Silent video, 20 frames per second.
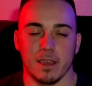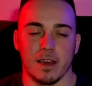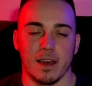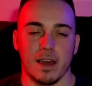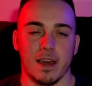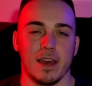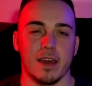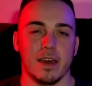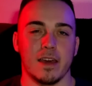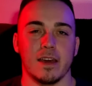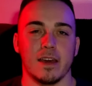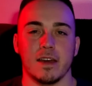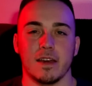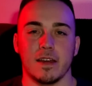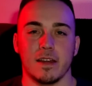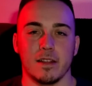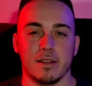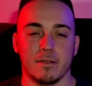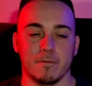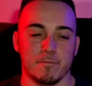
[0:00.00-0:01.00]

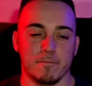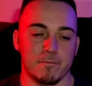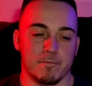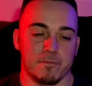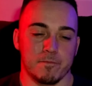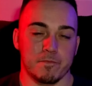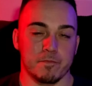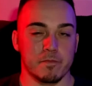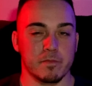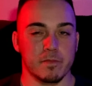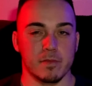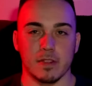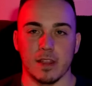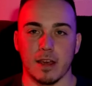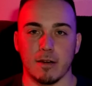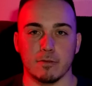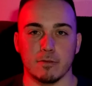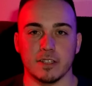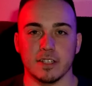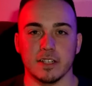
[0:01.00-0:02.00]
And that
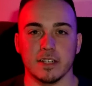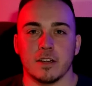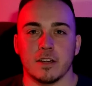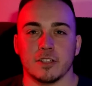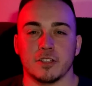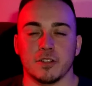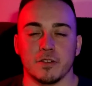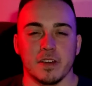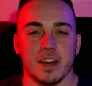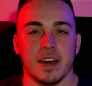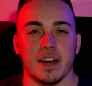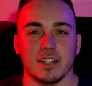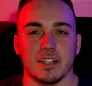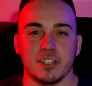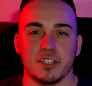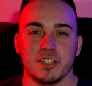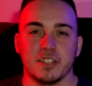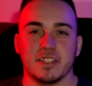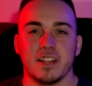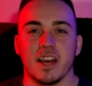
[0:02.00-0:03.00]
was it. So yeah,
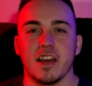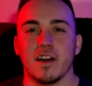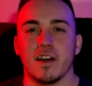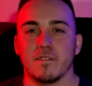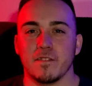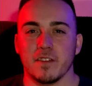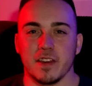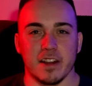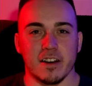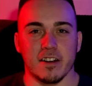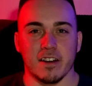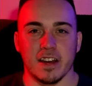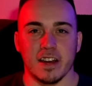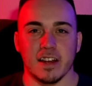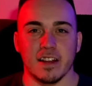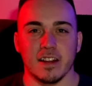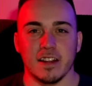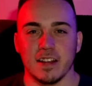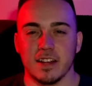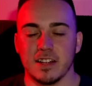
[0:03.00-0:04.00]
just stay off the internet.
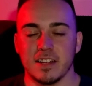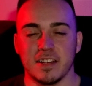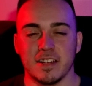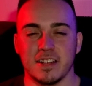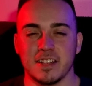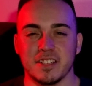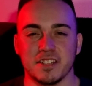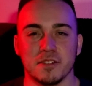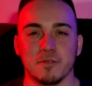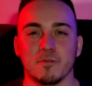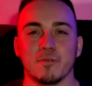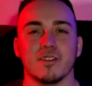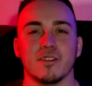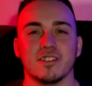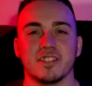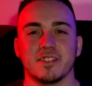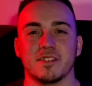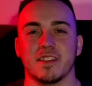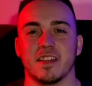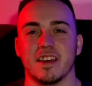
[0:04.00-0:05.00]
It's the
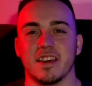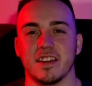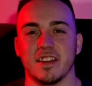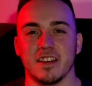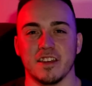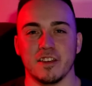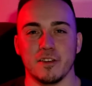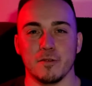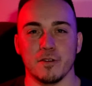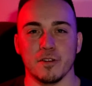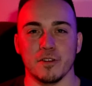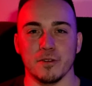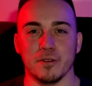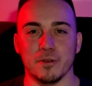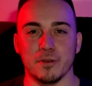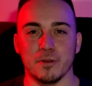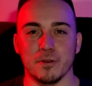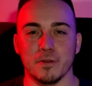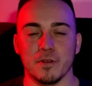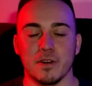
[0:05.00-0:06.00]
worst thing that you can
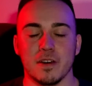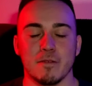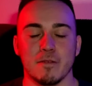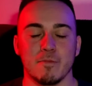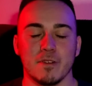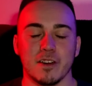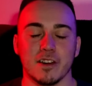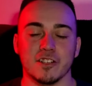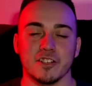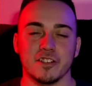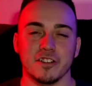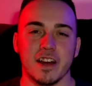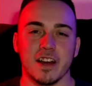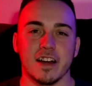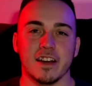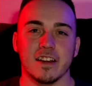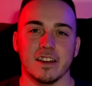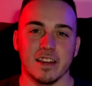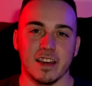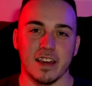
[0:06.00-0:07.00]
do because you're not
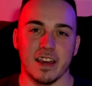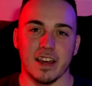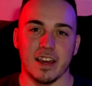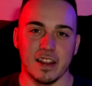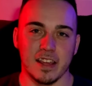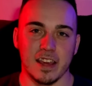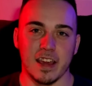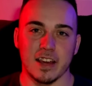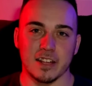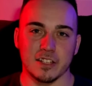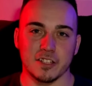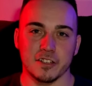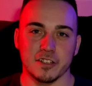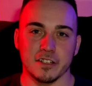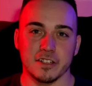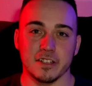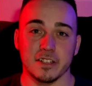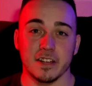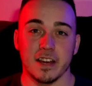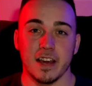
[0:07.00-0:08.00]
going to get any
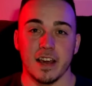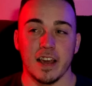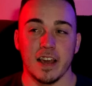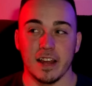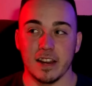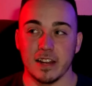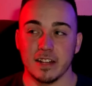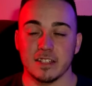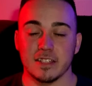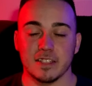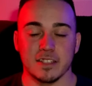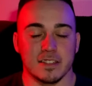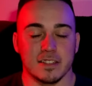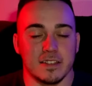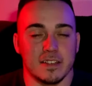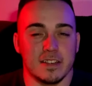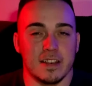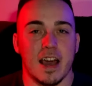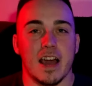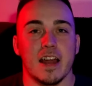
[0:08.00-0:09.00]
answers, and it's
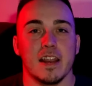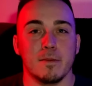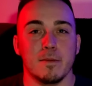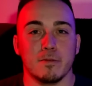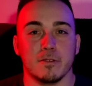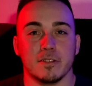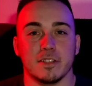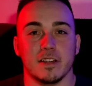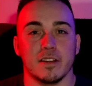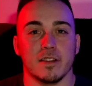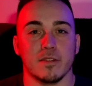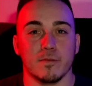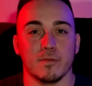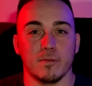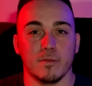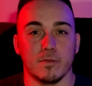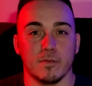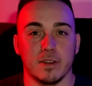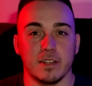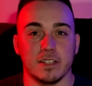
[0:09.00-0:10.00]
90% of the
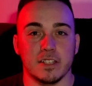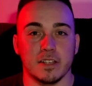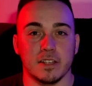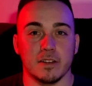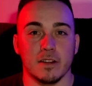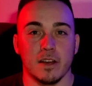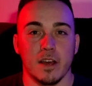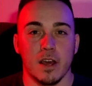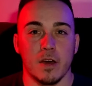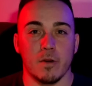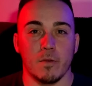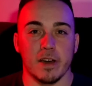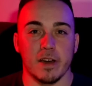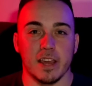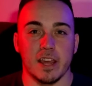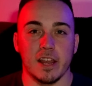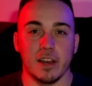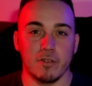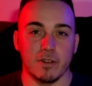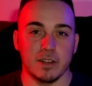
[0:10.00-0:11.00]
reason why
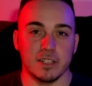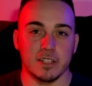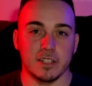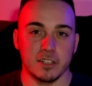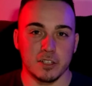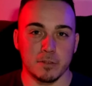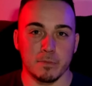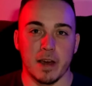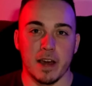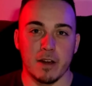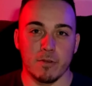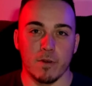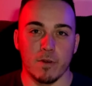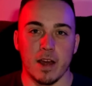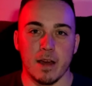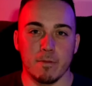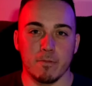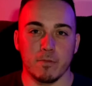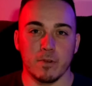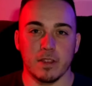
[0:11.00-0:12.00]
keto has such a bad
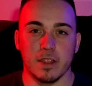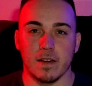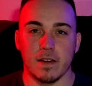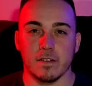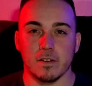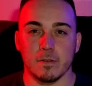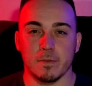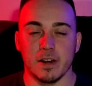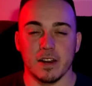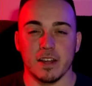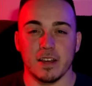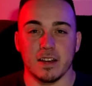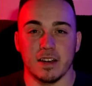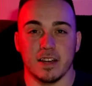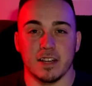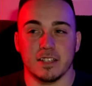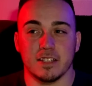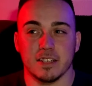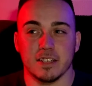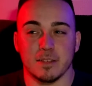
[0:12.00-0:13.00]
rep with everybody
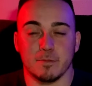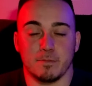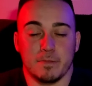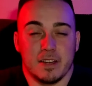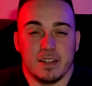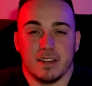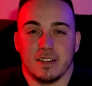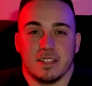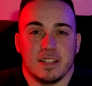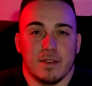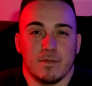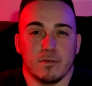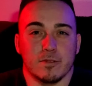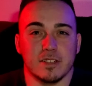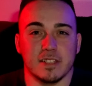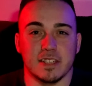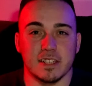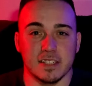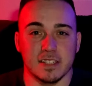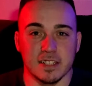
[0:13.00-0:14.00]
is because everyone
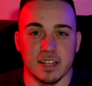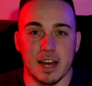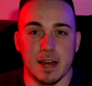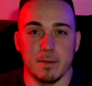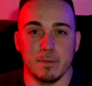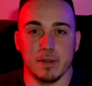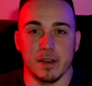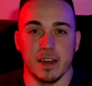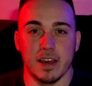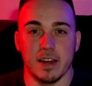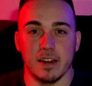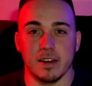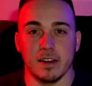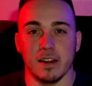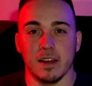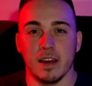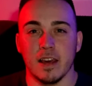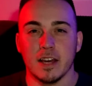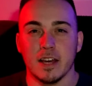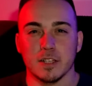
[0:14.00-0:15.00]
says it's complicated.
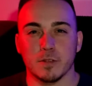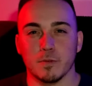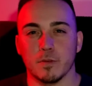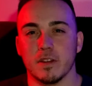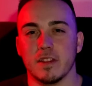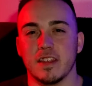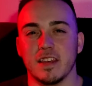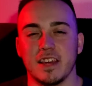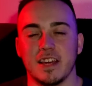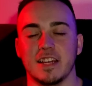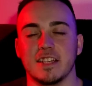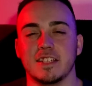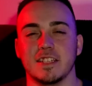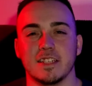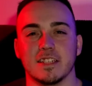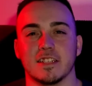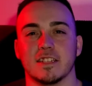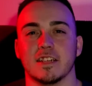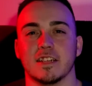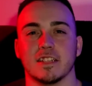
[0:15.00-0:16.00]
It's one of the
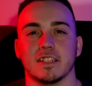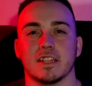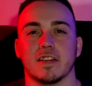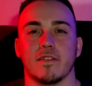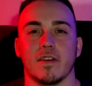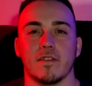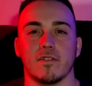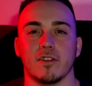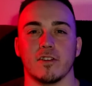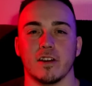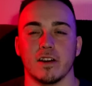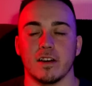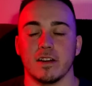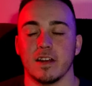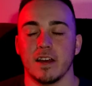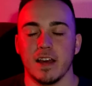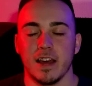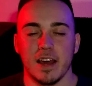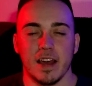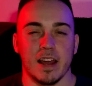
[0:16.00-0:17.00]
easiest things I've ever done,
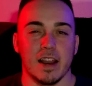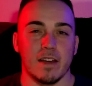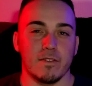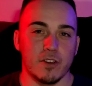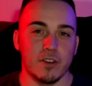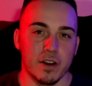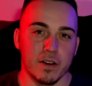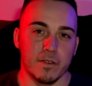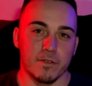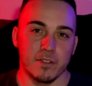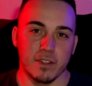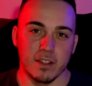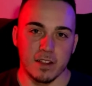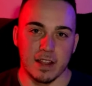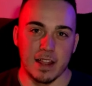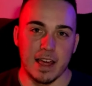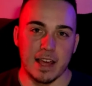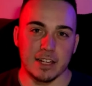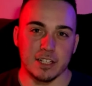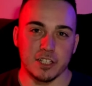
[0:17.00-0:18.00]
and I've done it for the
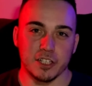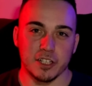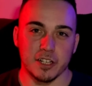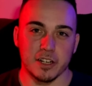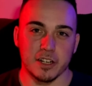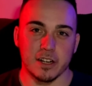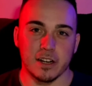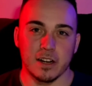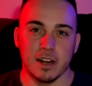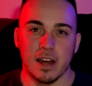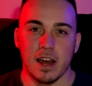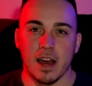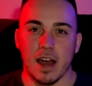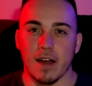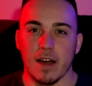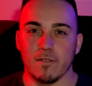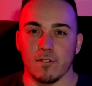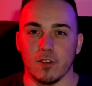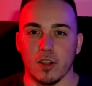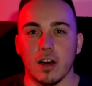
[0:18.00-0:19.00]
last year.
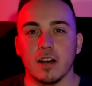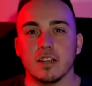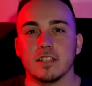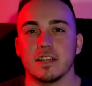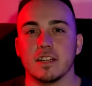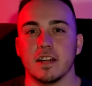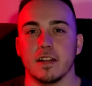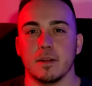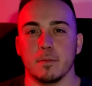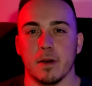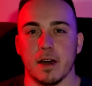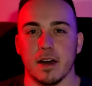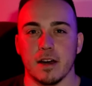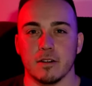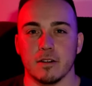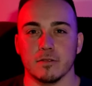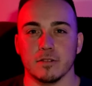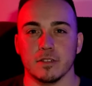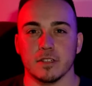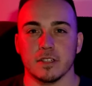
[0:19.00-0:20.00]
I've lost 80
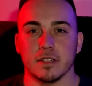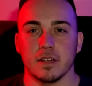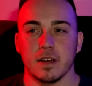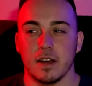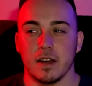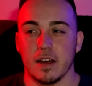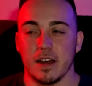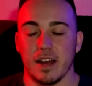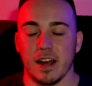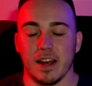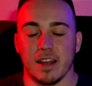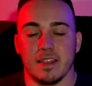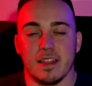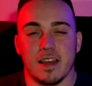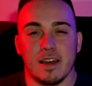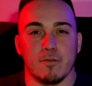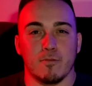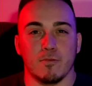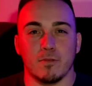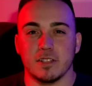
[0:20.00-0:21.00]
pounds, and
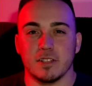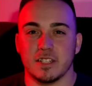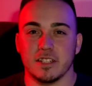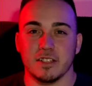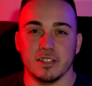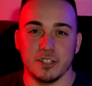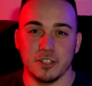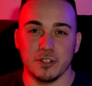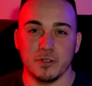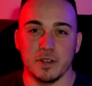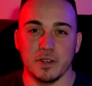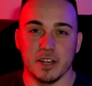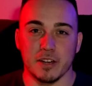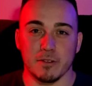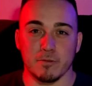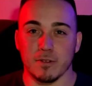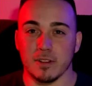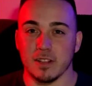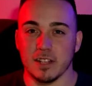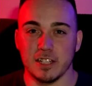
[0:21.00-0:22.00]
that wasn't doing it
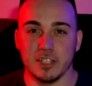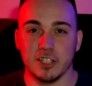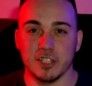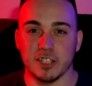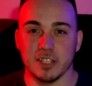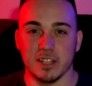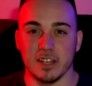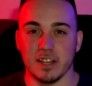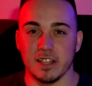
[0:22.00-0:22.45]
religiously.